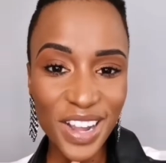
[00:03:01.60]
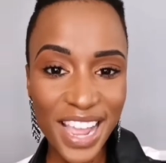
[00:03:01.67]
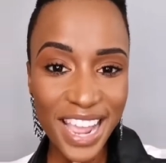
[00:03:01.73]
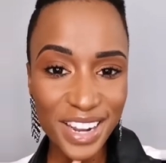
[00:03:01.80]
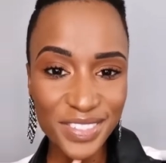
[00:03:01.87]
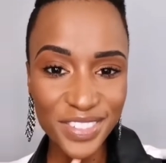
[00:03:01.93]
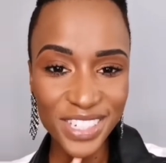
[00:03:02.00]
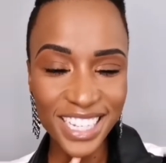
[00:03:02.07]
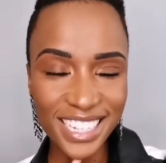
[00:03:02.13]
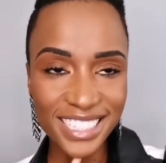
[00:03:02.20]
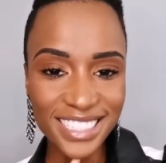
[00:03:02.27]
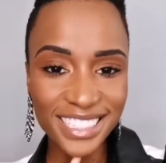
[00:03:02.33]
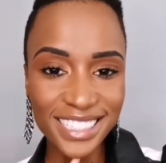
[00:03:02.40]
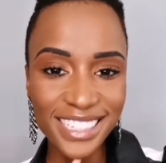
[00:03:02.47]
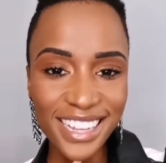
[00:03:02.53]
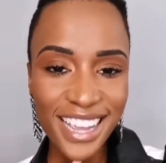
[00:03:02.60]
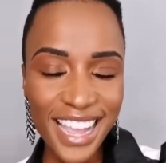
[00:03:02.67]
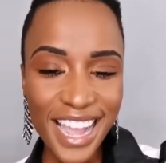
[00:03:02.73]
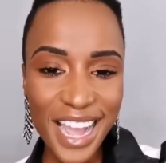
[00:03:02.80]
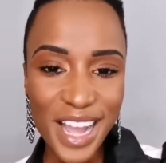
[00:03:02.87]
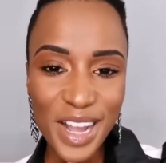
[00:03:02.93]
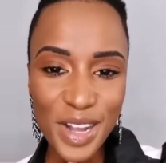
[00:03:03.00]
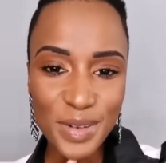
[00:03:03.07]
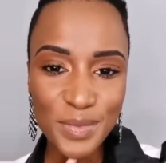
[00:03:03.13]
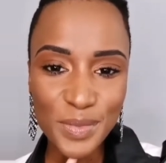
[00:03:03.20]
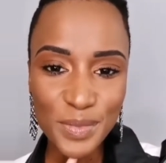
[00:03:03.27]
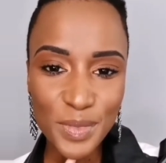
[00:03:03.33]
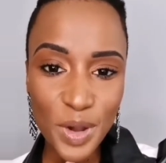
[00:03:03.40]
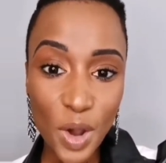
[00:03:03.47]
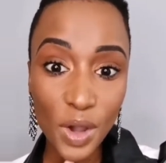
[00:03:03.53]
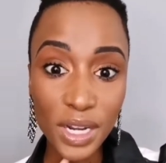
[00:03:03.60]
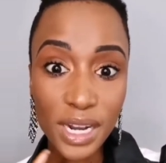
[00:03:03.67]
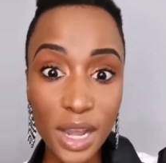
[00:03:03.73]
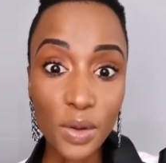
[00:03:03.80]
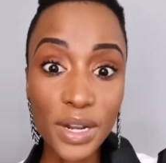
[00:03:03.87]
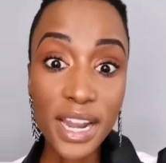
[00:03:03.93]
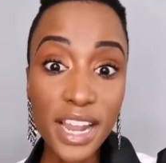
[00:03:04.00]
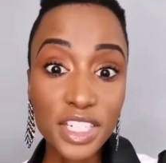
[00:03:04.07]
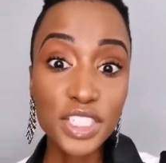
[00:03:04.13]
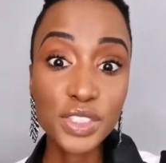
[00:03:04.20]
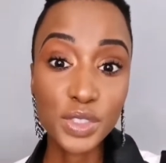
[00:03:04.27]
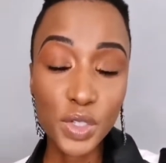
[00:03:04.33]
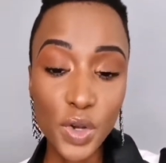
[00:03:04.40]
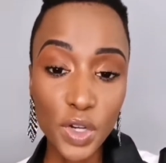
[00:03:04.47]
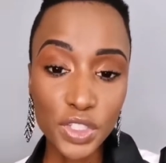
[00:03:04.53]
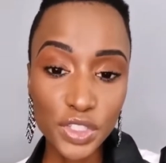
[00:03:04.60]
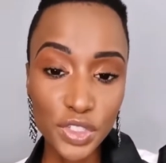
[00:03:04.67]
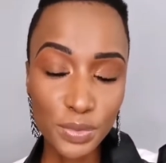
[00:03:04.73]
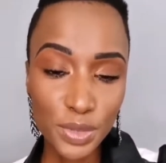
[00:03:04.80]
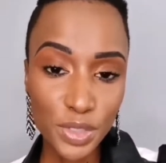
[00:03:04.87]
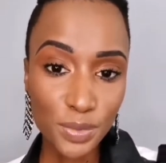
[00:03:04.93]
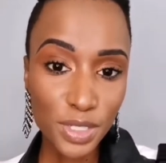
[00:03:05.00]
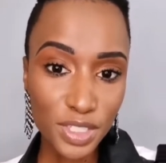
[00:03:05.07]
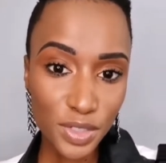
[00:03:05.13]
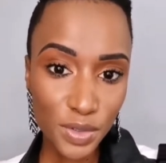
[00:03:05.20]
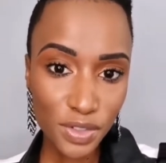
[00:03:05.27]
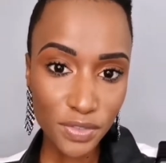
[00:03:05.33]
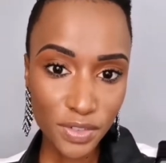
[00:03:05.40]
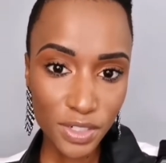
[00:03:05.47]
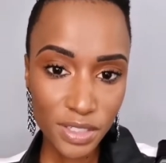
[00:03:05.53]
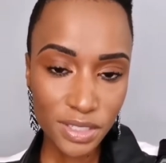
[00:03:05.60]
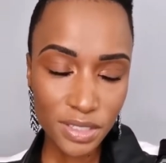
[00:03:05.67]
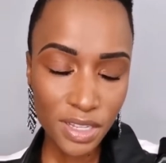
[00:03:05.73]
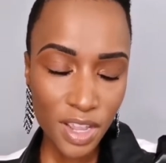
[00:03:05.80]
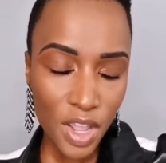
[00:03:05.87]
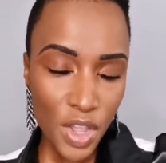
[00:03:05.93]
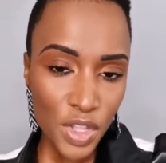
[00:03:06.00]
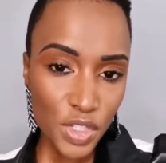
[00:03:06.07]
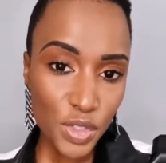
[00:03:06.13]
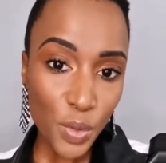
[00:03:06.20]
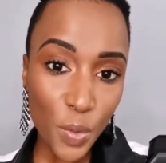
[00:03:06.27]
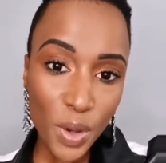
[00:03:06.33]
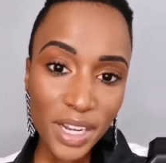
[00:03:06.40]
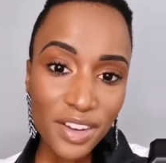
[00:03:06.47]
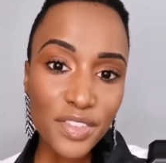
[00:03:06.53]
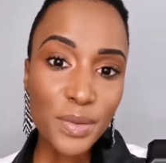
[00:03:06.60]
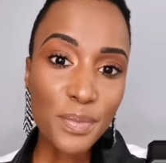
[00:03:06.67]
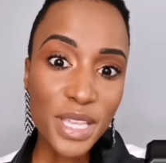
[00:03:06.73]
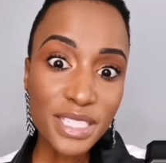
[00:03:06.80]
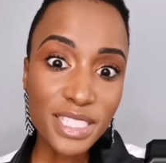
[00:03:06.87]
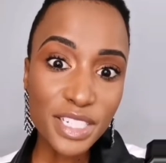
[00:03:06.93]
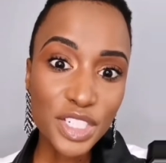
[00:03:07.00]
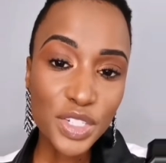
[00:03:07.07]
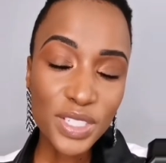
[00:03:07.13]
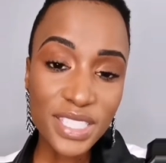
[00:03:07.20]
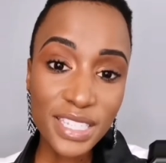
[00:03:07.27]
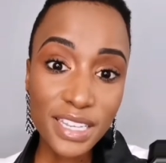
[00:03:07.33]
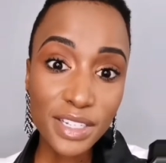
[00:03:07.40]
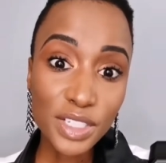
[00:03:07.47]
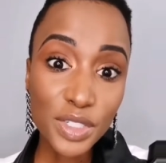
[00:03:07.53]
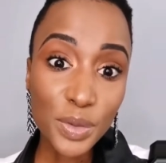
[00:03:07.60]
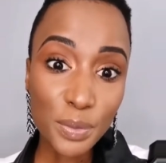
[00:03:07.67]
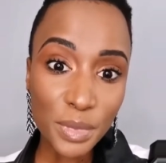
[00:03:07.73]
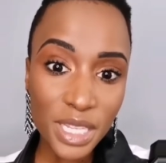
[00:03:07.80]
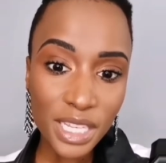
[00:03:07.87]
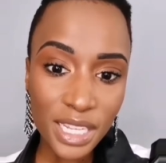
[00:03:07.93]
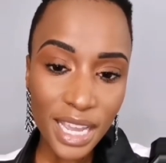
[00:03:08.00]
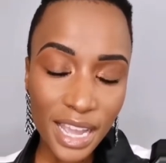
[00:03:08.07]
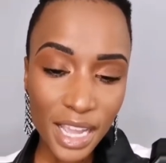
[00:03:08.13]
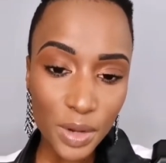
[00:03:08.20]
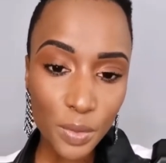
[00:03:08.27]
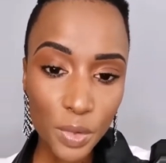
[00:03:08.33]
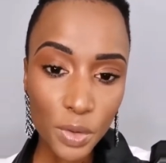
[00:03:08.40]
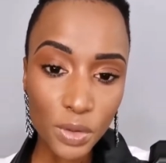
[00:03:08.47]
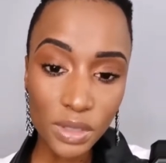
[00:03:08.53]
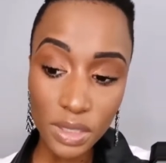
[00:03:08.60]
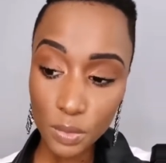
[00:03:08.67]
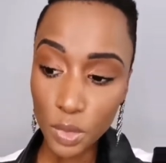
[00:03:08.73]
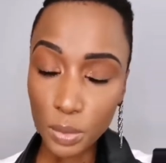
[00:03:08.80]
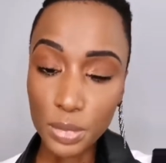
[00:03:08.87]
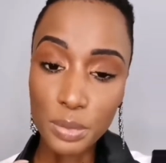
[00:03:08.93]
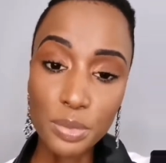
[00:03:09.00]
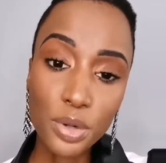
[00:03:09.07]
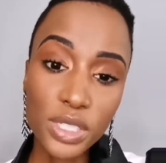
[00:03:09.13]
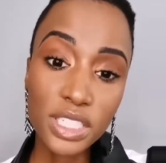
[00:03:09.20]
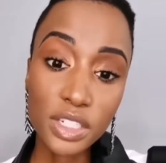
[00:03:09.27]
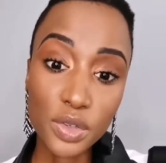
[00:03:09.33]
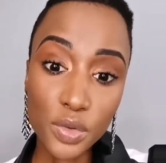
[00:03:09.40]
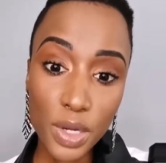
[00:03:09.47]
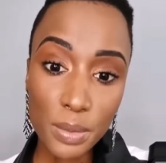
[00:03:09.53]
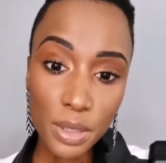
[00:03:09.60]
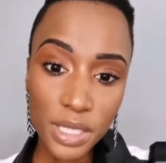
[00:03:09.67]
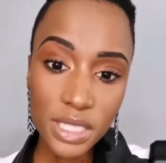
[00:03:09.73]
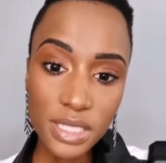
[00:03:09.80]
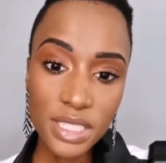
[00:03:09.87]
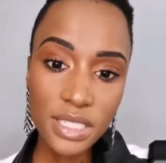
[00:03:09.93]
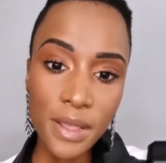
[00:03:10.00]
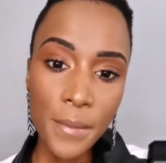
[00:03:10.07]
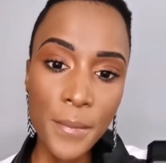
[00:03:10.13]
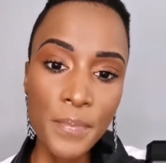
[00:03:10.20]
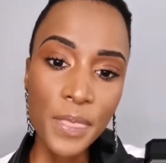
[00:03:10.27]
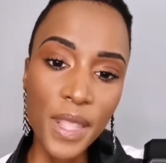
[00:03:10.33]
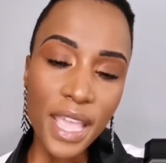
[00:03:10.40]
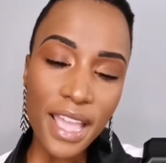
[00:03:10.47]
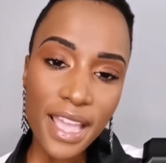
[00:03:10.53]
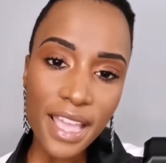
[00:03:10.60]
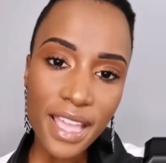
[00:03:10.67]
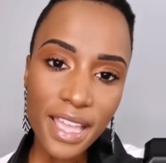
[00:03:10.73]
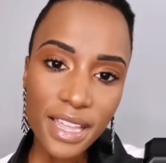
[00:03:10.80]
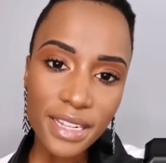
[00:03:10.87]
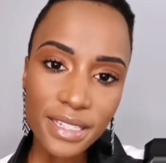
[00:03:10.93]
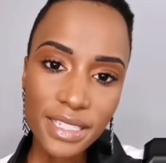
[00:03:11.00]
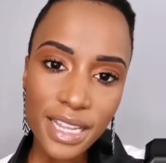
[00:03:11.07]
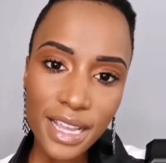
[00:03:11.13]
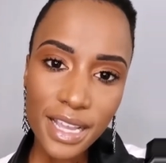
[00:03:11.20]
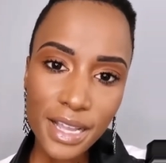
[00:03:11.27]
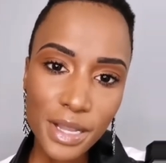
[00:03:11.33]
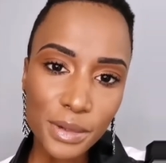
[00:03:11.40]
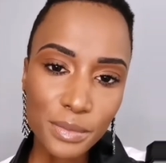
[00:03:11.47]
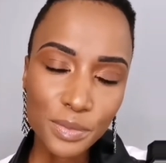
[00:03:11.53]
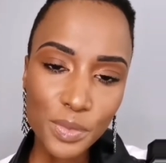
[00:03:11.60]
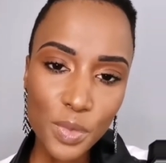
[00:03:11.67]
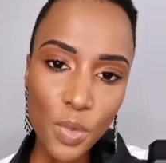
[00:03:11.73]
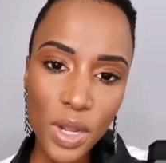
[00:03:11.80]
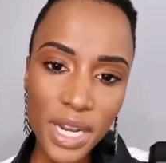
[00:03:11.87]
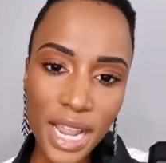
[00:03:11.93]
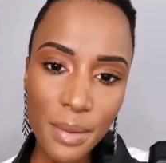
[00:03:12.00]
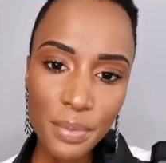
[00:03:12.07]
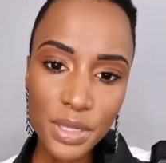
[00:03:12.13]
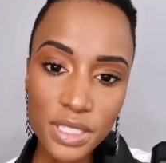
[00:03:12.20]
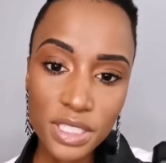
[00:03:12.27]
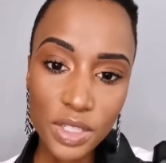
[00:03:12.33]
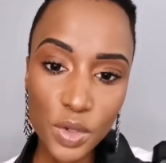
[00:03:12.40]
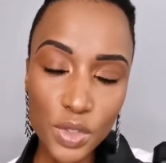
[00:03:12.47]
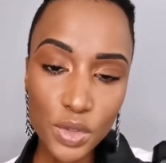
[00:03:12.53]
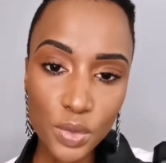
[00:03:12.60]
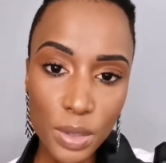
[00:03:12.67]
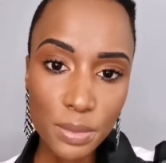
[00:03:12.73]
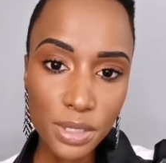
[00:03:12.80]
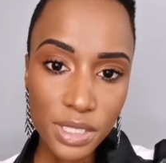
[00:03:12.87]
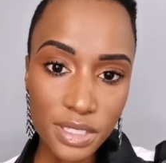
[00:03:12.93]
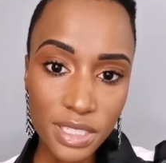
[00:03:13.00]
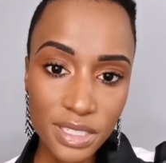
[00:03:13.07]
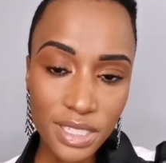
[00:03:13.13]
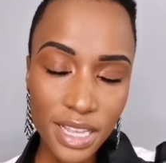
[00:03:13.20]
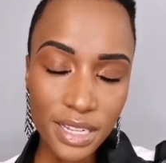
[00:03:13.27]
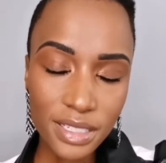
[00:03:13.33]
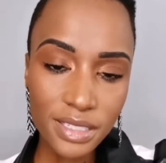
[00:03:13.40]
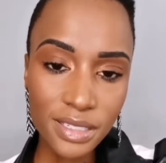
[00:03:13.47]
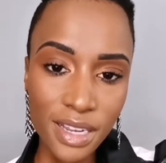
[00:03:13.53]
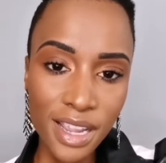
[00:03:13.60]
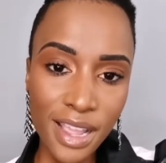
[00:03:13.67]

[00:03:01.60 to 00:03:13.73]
our advocacy on our national costume to Miss Universe. So whatever message you send to me, I will be put in ribbons. And what happens in those ribbons is that